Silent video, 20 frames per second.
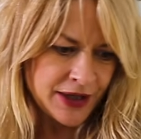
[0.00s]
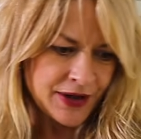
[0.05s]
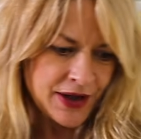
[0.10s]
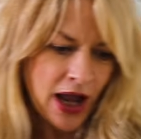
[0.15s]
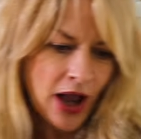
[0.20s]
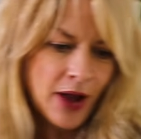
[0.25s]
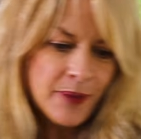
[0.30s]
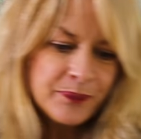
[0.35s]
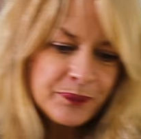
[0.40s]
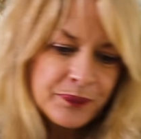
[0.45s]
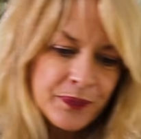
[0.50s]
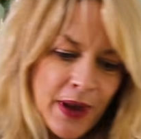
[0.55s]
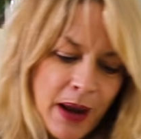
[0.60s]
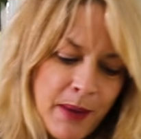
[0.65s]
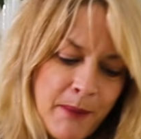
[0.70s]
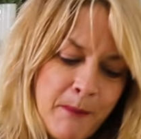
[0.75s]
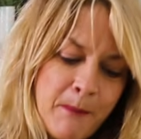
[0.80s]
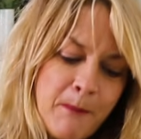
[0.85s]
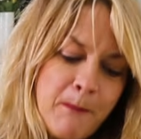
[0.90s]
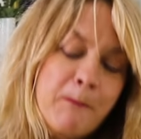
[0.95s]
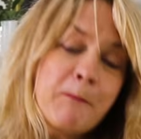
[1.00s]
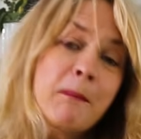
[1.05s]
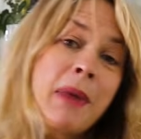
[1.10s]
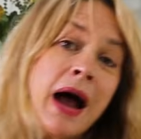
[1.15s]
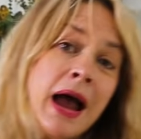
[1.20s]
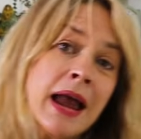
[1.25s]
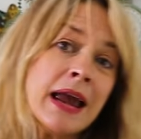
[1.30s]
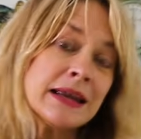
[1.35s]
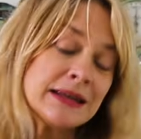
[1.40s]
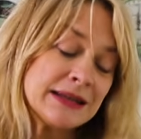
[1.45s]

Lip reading: Now, my